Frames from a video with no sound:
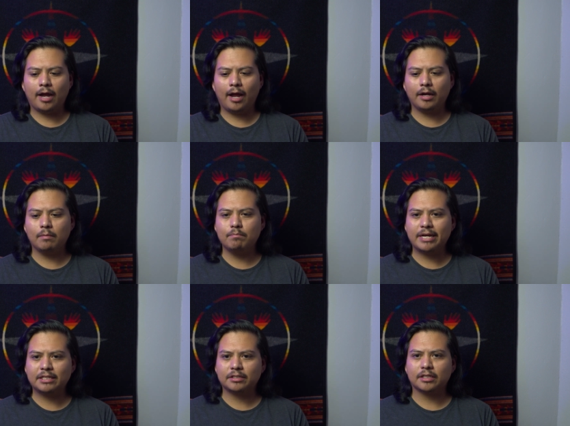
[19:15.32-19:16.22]
kind of
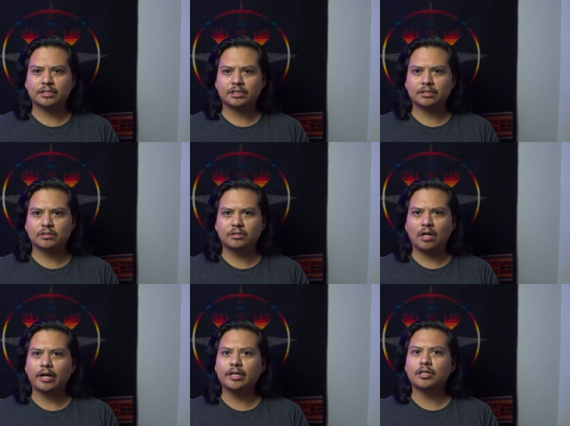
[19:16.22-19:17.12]
makes us
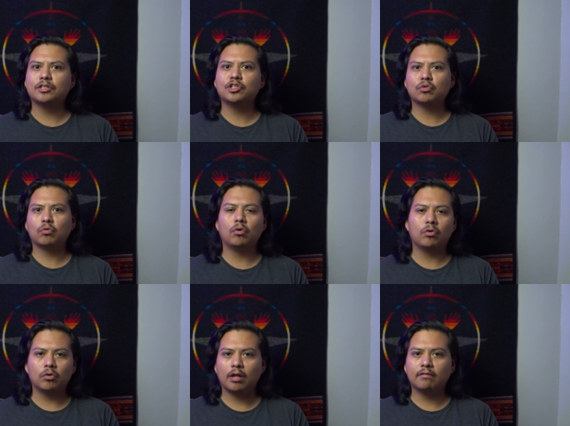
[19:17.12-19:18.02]
not in
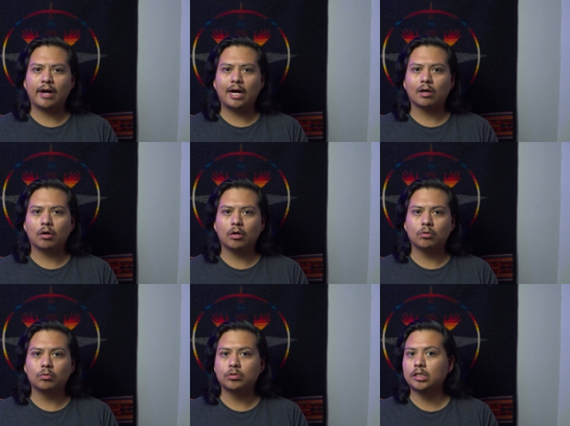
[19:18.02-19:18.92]
control of our
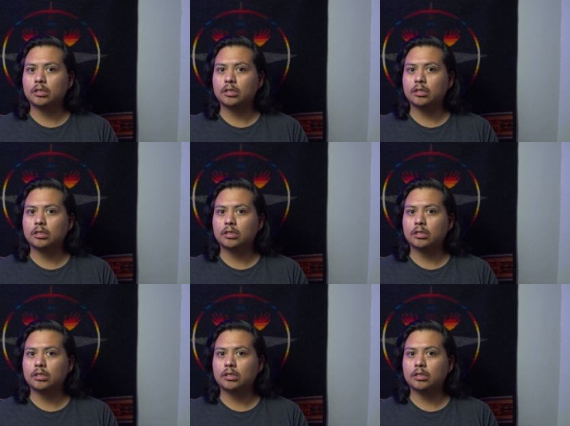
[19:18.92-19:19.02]
own